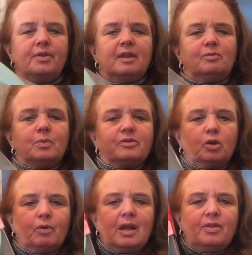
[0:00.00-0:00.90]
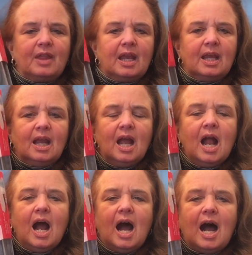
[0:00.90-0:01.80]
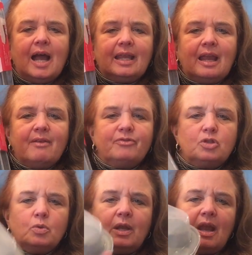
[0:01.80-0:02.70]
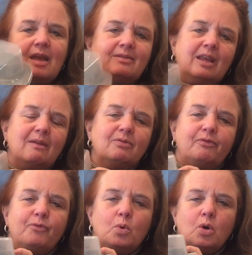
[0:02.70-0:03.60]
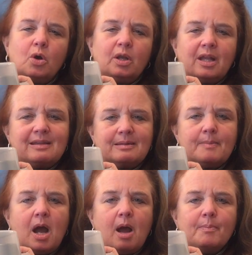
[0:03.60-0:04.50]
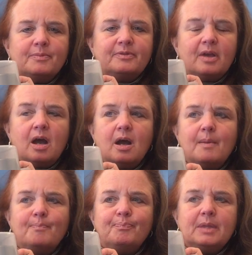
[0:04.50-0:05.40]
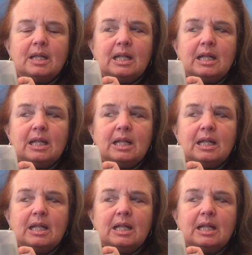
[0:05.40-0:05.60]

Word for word: This was a great thing I gave to as gifts for lots of moms. Um,